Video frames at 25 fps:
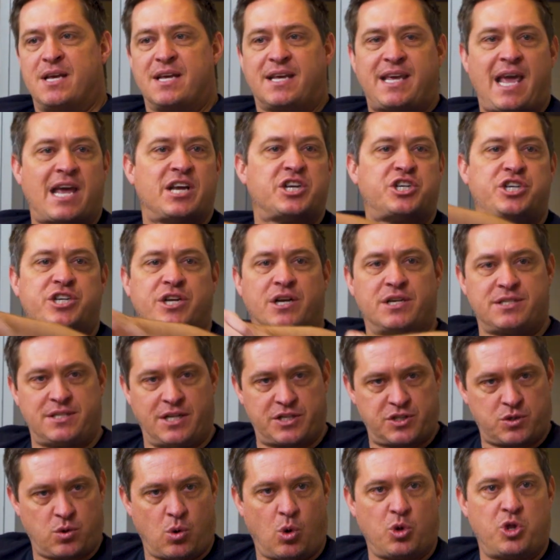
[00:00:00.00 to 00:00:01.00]
cashiers,
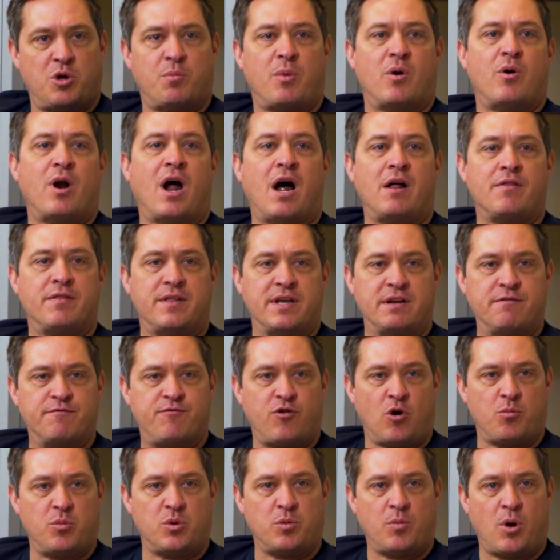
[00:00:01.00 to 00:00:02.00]
let's call them, around the
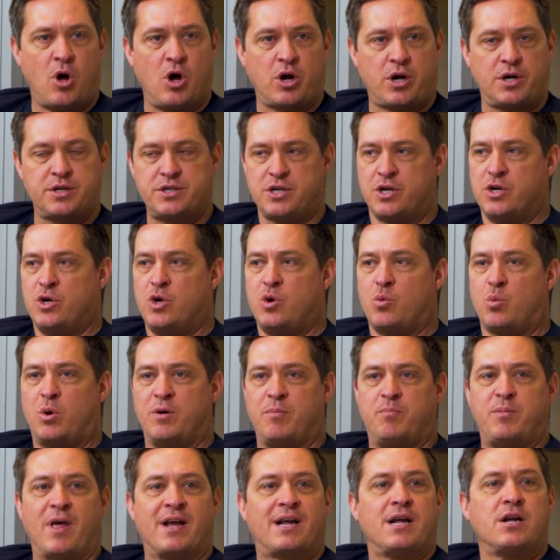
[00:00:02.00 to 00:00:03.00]
informal market,
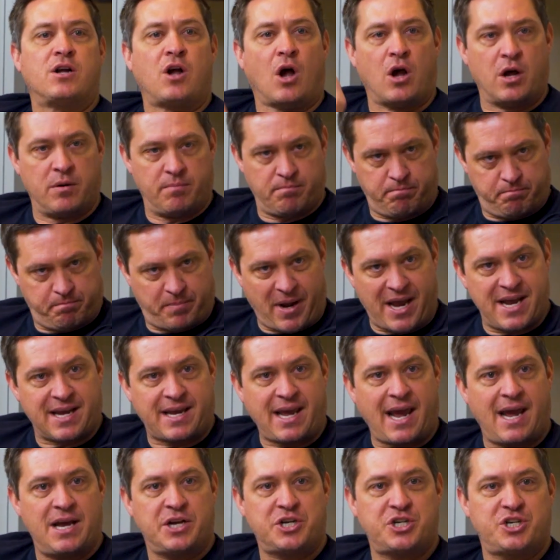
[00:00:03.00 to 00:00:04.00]
where they can go and pay
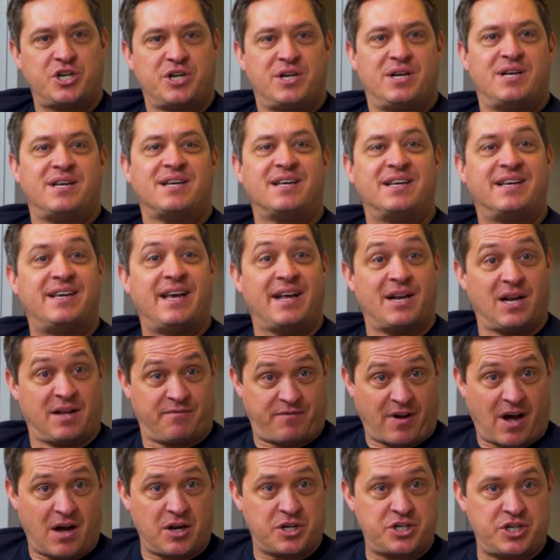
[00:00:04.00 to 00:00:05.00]
cash, get a
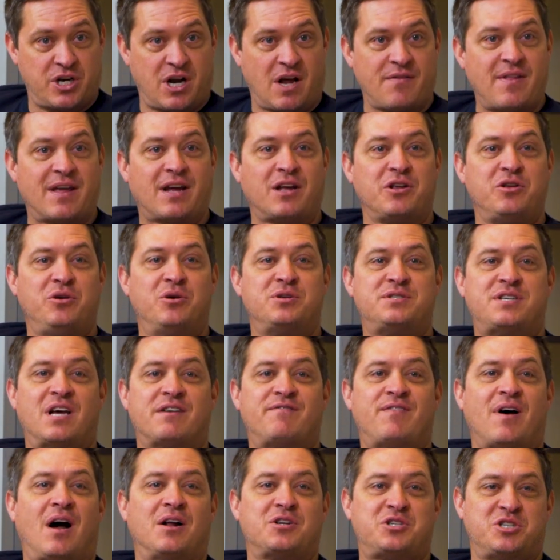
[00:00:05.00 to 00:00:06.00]
voucher, and they can use
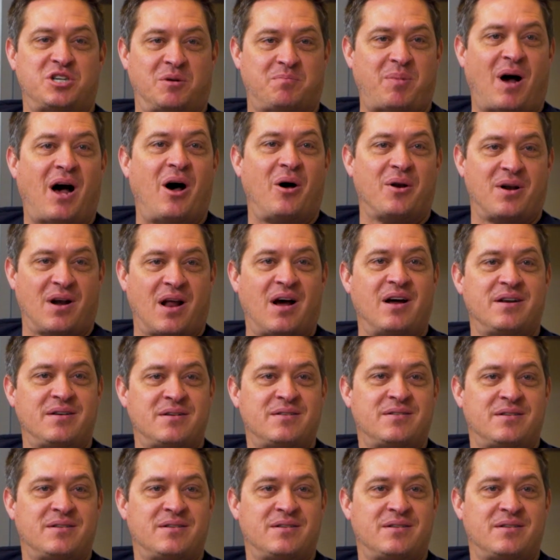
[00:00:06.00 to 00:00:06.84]
that voucher to buy online.